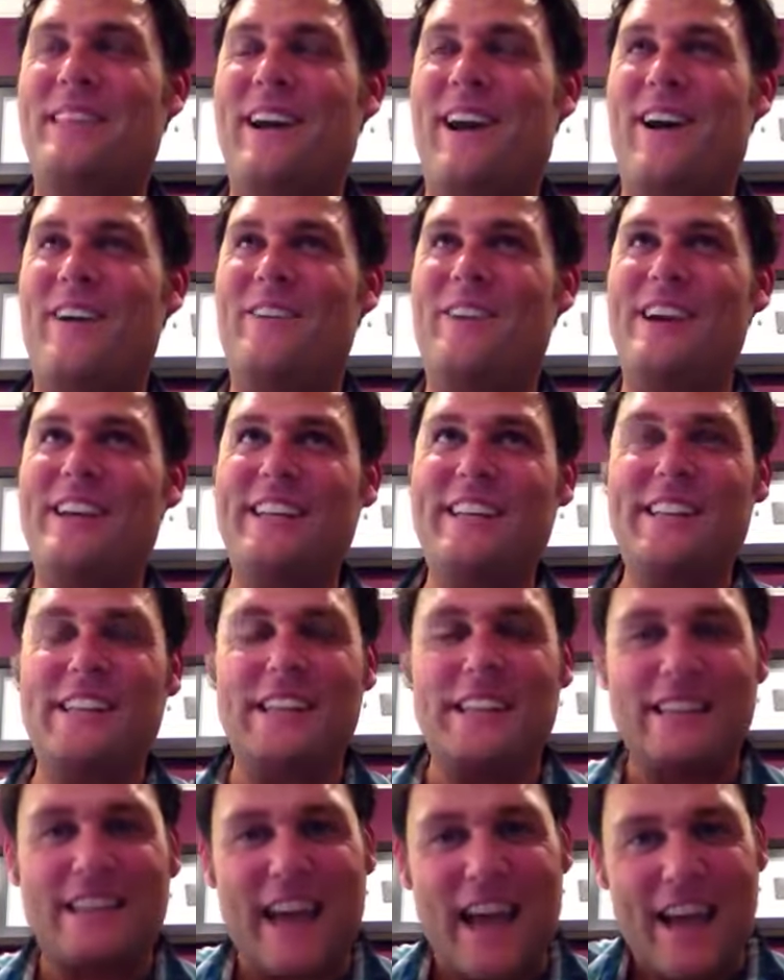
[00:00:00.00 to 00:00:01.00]
I reckon
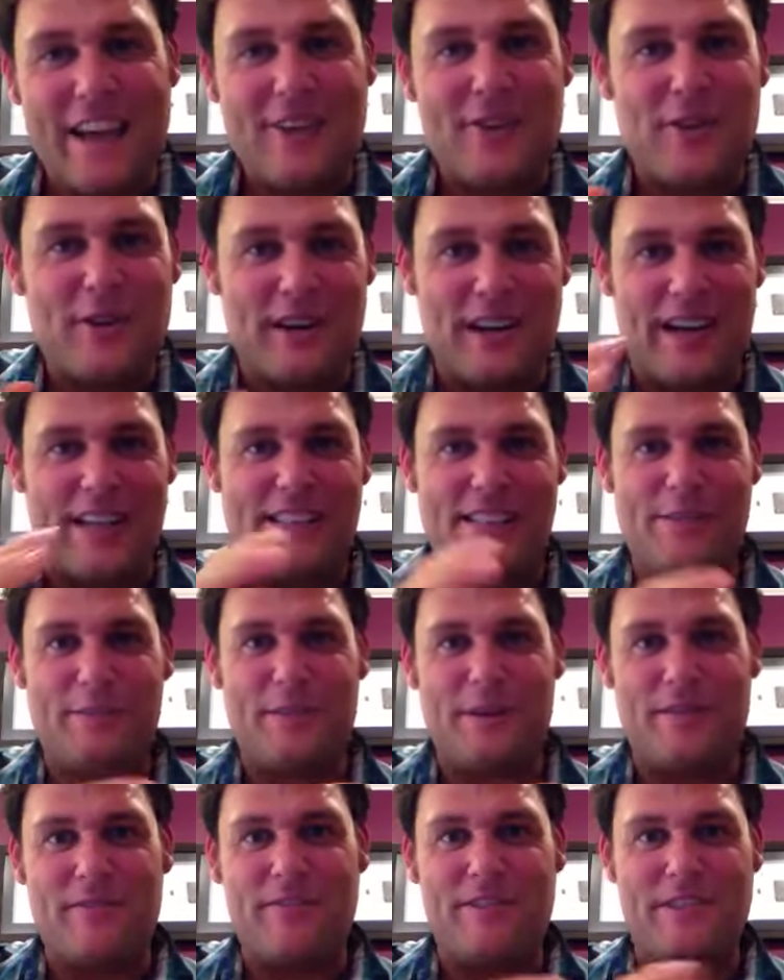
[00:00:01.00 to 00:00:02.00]
that creates a
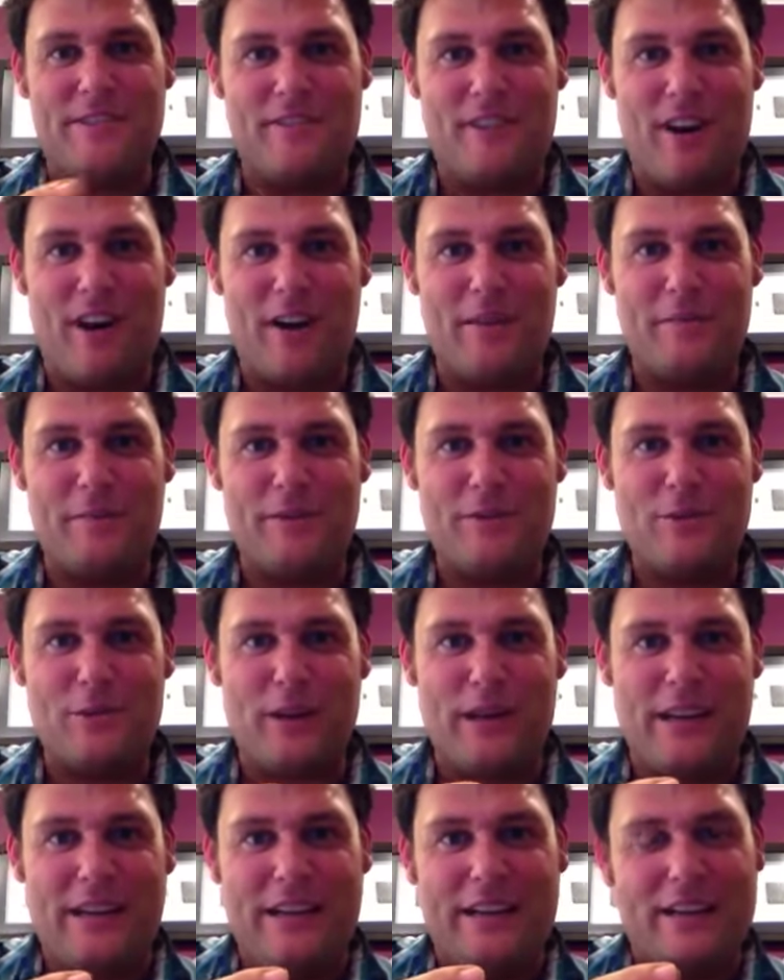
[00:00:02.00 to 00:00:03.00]
bit of a divide
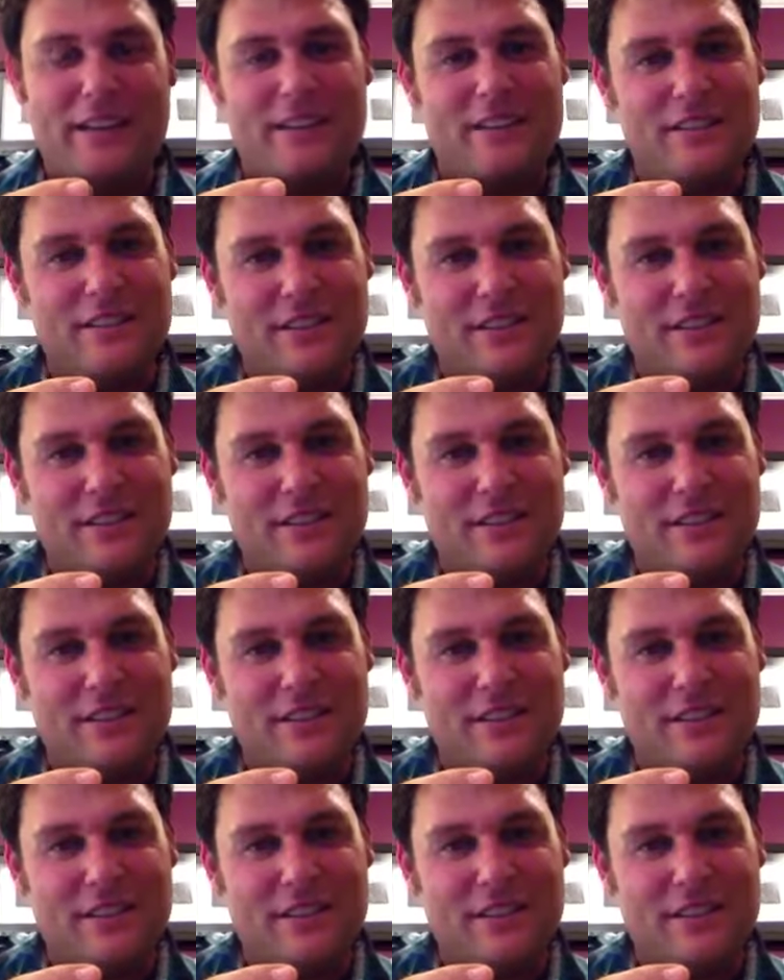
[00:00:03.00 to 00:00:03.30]
between